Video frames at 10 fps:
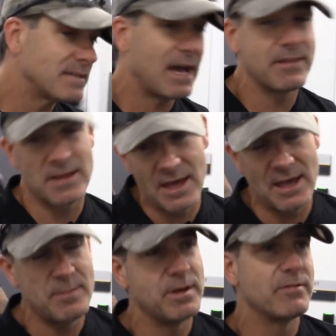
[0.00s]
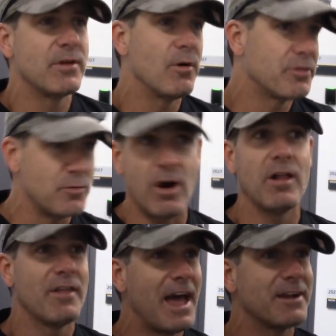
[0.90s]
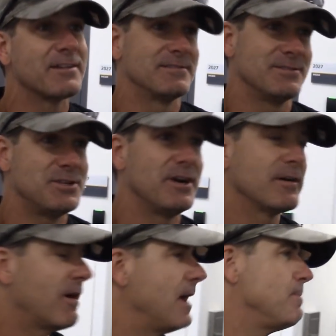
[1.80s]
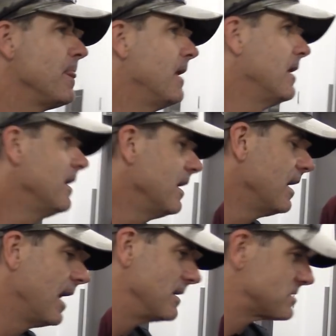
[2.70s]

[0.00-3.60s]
tie the game, and go through all of that junk, right? And